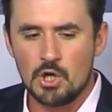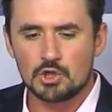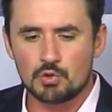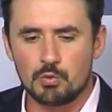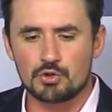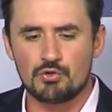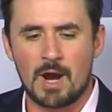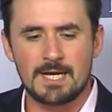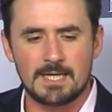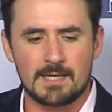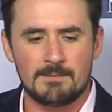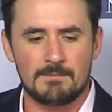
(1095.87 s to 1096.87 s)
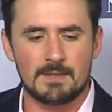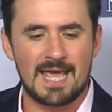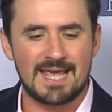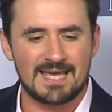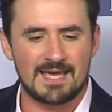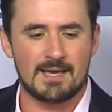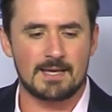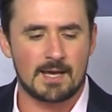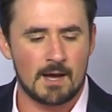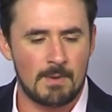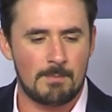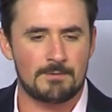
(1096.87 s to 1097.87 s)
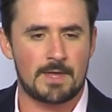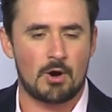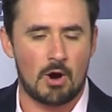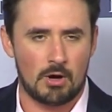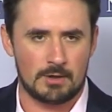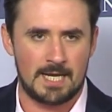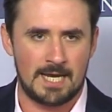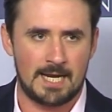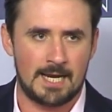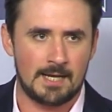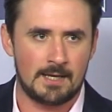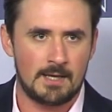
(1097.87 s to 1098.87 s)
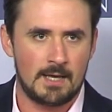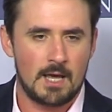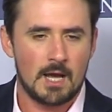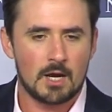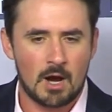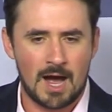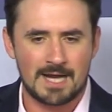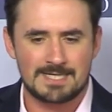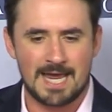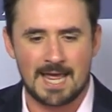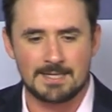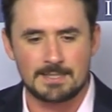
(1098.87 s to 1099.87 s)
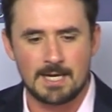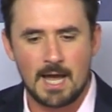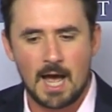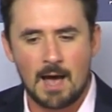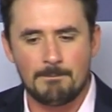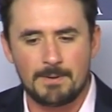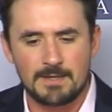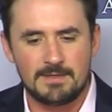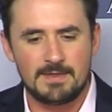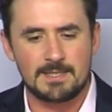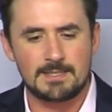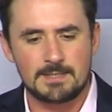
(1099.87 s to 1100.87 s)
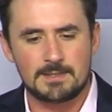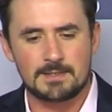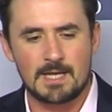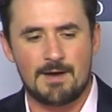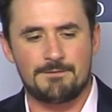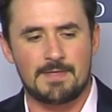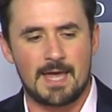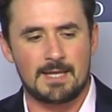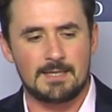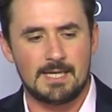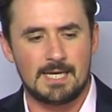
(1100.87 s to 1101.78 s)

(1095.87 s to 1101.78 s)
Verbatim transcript: So we're trying to com come up with that hard hitting content, uh, but this is stuff that